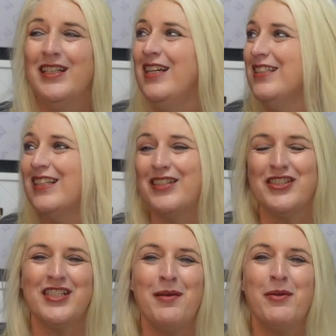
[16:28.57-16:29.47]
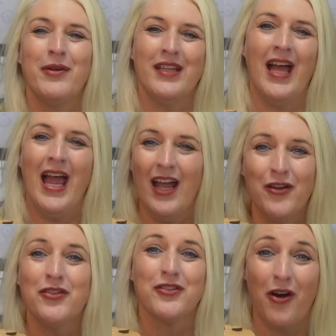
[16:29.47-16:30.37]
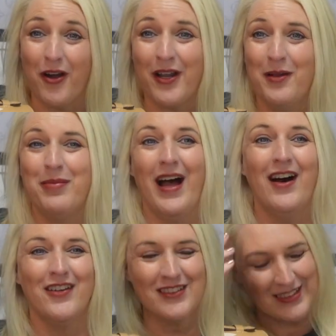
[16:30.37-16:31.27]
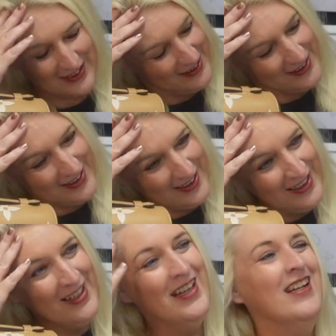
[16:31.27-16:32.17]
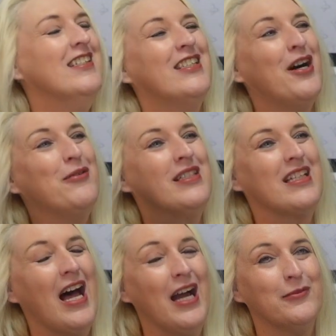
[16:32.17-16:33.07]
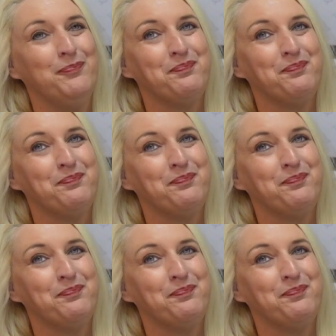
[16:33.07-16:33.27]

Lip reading: He's like, just tell me what the hell you're talking about. So I was like,